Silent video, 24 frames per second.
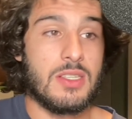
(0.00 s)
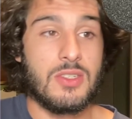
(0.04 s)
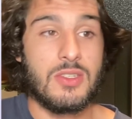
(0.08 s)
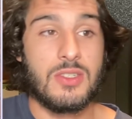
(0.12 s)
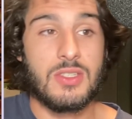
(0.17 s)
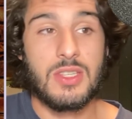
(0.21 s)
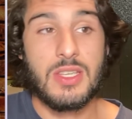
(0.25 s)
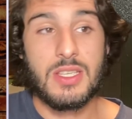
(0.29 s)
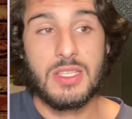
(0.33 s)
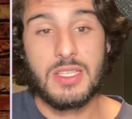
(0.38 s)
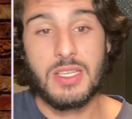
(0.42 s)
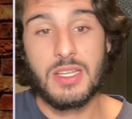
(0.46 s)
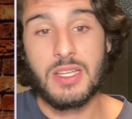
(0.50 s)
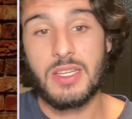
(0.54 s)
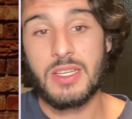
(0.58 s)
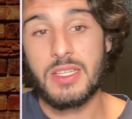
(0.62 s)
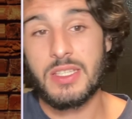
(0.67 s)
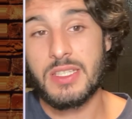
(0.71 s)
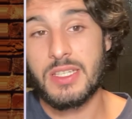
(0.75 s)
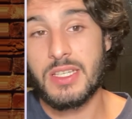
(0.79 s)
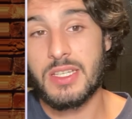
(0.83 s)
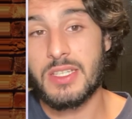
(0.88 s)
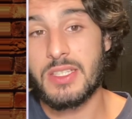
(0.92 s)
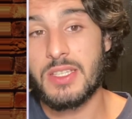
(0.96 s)
is this
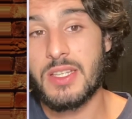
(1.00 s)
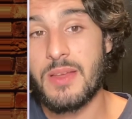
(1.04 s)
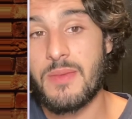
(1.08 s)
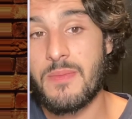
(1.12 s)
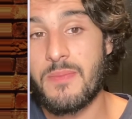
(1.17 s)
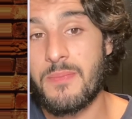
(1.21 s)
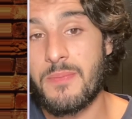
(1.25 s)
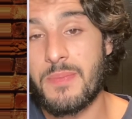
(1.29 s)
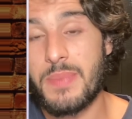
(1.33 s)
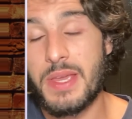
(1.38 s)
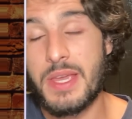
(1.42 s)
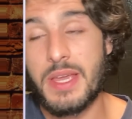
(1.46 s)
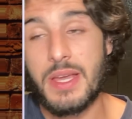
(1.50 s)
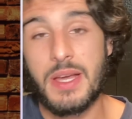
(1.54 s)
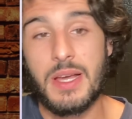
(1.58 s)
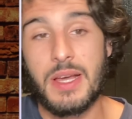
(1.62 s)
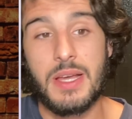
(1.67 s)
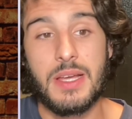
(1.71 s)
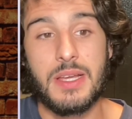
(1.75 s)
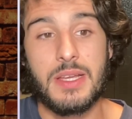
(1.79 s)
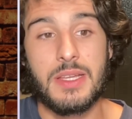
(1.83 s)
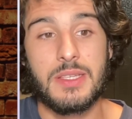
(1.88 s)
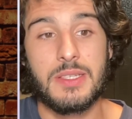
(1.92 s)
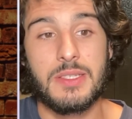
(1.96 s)
inconsistent
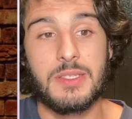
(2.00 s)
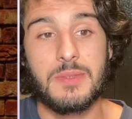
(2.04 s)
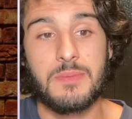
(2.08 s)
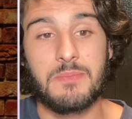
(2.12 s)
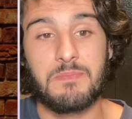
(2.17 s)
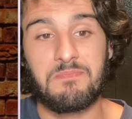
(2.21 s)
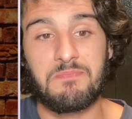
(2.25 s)
because